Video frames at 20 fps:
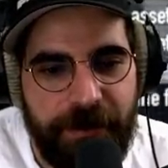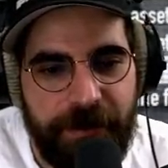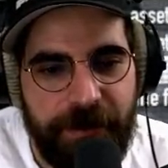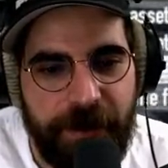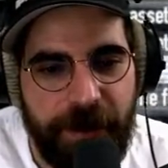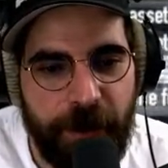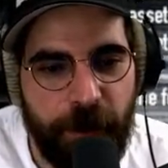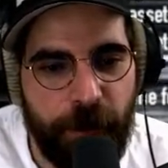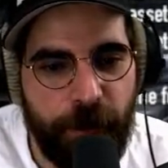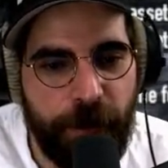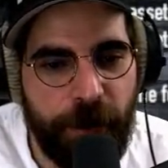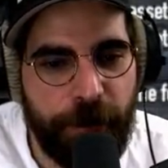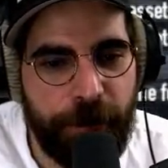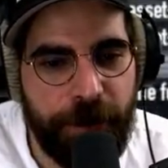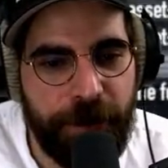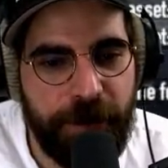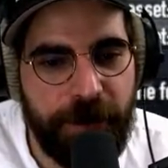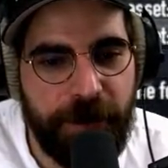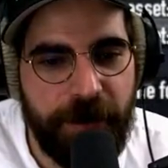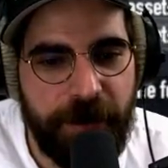Hello,
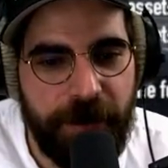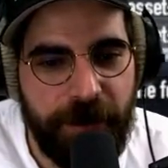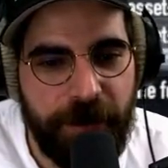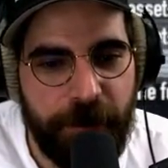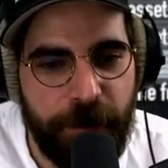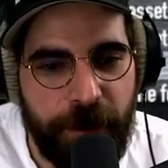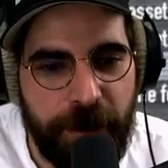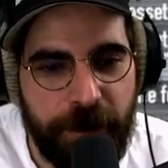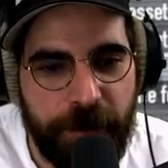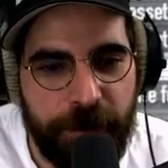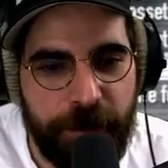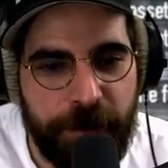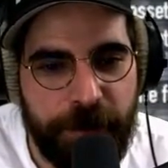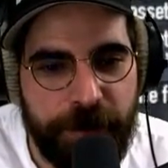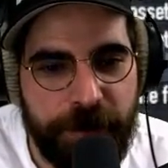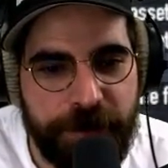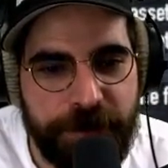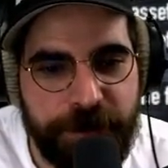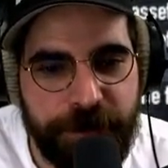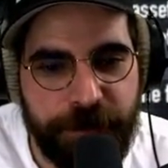nobody. Welcome to
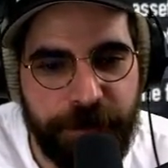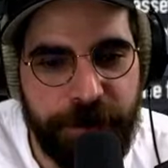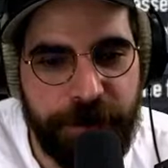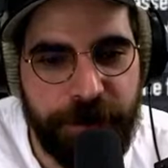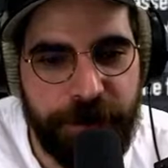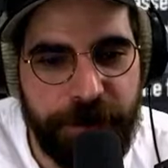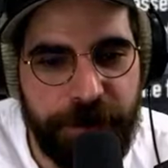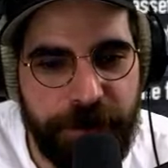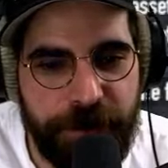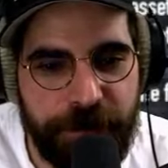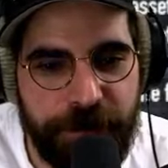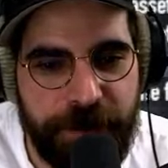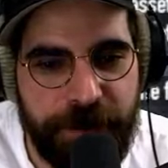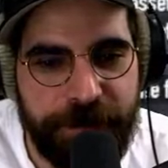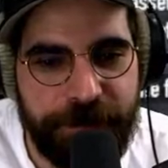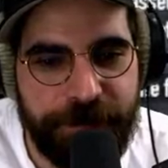the stream.